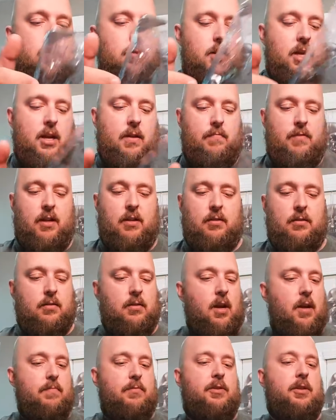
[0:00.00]
Man, that
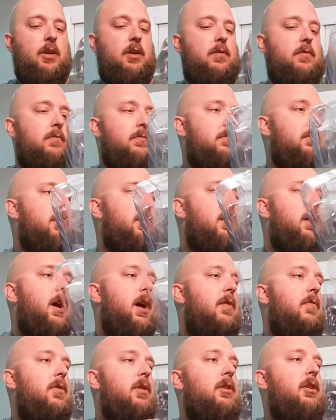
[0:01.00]
top shell did
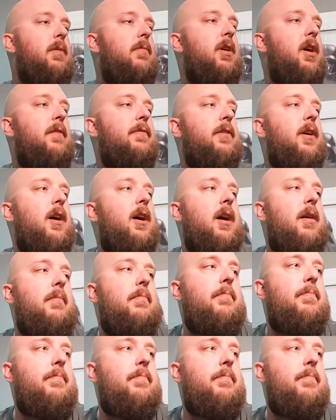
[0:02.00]
not want to come off. All right.